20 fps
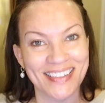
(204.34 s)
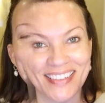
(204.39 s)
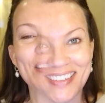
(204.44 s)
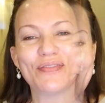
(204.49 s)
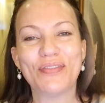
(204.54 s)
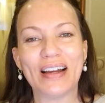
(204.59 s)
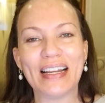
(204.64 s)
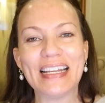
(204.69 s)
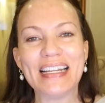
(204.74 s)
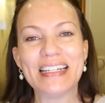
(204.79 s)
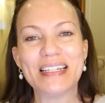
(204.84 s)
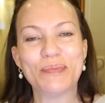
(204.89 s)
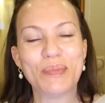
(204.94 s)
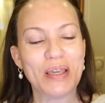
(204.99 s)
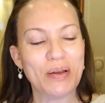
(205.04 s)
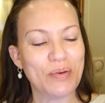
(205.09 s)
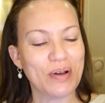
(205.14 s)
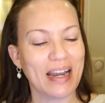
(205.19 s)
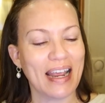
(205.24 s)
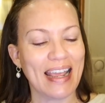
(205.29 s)
it's funny to
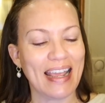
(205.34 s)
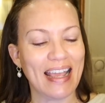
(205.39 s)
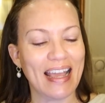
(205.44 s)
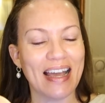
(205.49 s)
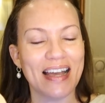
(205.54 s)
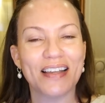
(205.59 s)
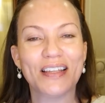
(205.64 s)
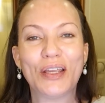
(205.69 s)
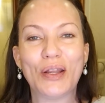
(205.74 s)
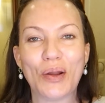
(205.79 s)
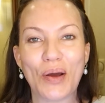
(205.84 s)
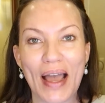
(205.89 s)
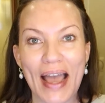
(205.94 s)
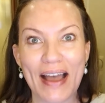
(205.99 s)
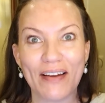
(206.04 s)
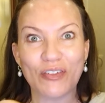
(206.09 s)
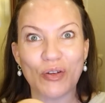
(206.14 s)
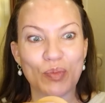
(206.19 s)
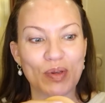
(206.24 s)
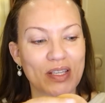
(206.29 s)
me when I, you know,
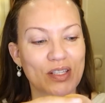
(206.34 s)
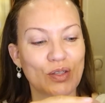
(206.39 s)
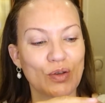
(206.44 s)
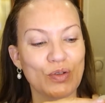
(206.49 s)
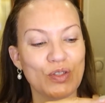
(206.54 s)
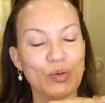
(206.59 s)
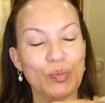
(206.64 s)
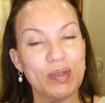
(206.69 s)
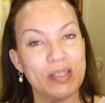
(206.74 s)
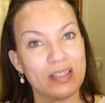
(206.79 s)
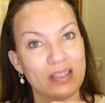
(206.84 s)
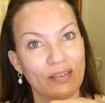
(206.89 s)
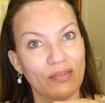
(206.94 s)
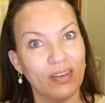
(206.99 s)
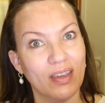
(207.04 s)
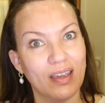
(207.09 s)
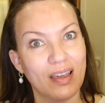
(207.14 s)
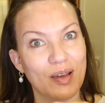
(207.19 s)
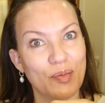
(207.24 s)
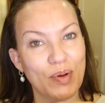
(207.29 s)
have to be so
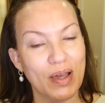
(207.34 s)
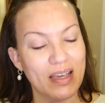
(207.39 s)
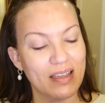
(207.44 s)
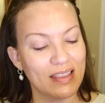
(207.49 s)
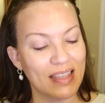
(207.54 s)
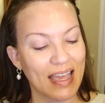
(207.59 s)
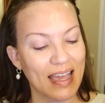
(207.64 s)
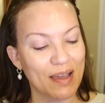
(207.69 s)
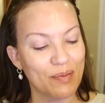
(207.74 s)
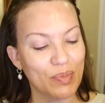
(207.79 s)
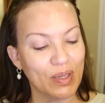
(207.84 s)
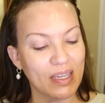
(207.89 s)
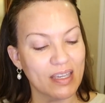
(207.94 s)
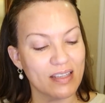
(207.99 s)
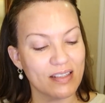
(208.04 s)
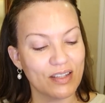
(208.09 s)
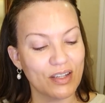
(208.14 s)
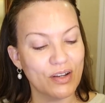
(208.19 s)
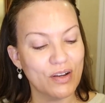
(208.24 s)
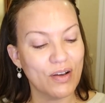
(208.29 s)
specific about that
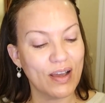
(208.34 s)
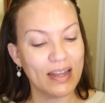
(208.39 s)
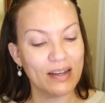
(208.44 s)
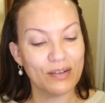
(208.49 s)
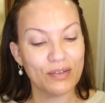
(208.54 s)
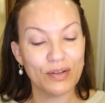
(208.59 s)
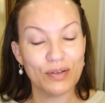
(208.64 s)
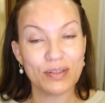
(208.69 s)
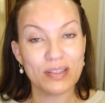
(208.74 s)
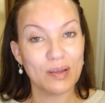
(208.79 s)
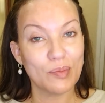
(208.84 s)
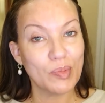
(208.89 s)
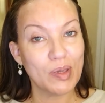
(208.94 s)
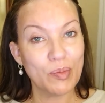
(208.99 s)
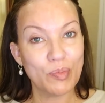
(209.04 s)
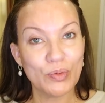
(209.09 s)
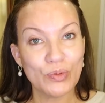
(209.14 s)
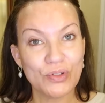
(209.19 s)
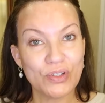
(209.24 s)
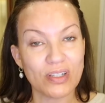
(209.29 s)
because, you know, I don't know, some
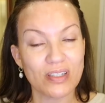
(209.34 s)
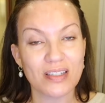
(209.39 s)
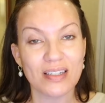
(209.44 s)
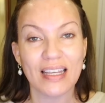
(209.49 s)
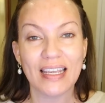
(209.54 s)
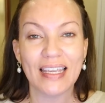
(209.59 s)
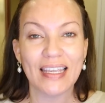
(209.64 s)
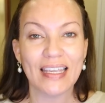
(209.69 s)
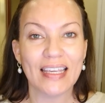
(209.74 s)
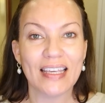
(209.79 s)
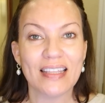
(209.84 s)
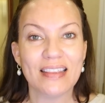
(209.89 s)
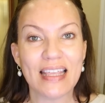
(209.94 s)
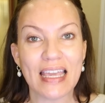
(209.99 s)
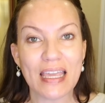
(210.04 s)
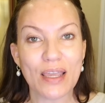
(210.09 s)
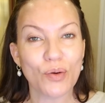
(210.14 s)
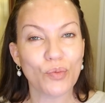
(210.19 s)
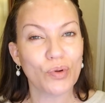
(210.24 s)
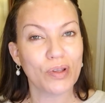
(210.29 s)
people just, they
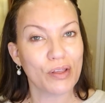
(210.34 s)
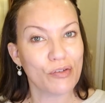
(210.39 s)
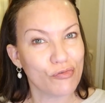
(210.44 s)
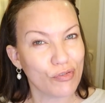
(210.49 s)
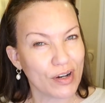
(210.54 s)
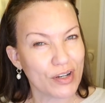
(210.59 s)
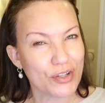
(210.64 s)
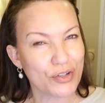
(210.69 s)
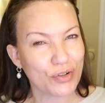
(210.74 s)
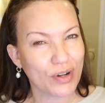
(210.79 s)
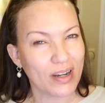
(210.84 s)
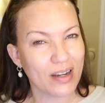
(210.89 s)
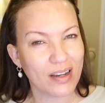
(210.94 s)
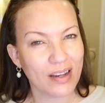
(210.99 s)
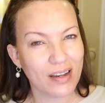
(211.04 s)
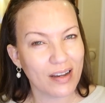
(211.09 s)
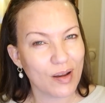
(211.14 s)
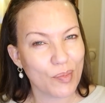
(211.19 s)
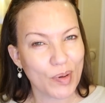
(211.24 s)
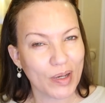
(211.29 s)
get really
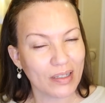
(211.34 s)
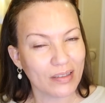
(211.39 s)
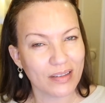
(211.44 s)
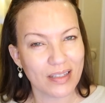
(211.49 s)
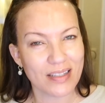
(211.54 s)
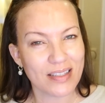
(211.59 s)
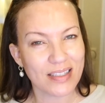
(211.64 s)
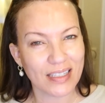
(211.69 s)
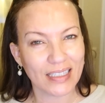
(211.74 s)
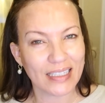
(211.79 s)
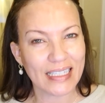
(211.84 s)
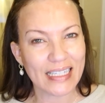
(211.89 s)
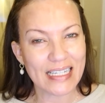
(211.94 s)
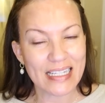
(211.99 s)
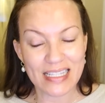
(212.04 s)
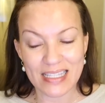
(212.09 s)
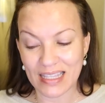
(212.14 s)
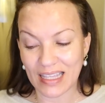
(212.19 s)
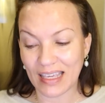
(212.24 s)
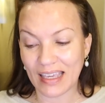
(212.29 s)
frustrated about the
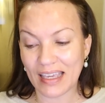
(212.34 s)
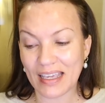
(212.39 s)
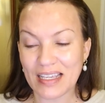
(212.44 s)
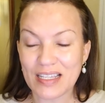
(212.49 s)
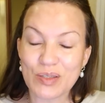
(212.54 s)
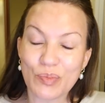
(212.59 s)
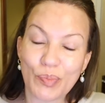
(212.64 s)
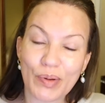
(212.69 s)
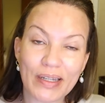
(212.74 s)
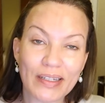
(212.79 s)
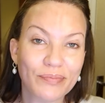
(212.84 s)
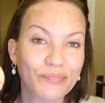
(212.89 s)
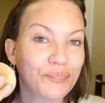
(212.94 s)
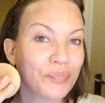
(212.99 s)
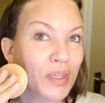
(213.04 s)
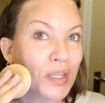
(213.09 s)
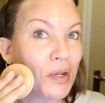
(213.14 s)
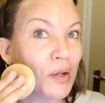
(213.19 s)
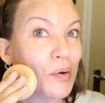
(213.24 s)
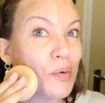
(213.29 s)
silliest things, but
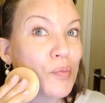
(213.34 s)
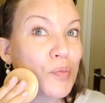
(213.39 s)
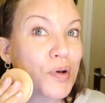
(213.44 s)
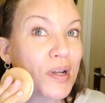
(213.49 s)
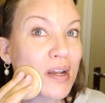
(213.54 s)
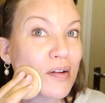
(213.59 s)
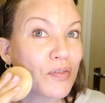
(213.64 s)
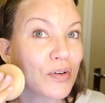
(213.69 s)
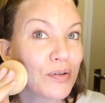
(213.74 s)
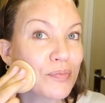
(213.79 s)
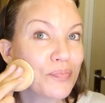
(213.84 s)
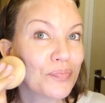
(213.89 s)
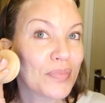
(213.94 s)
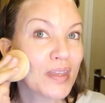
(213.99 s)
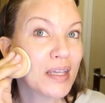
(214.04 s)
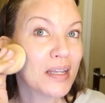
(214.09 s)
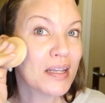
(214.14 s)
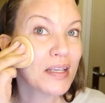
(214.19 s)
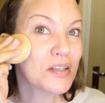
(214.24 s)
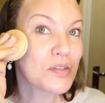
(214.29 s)
you know, whatever.
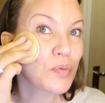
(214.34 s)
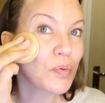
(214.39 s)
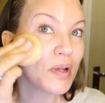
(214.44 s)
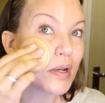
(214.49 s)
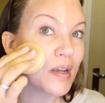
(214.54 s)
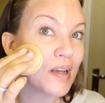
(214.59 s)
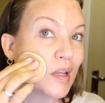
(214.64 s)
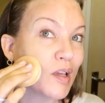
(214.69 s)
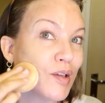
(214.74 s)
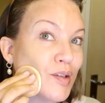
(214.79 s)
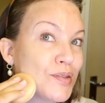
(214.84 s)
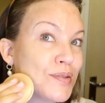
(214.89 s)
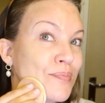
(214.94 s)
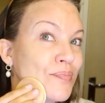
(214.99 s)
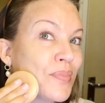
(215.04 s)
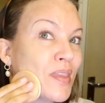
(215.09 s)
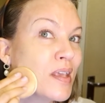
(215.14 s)
It is what it is.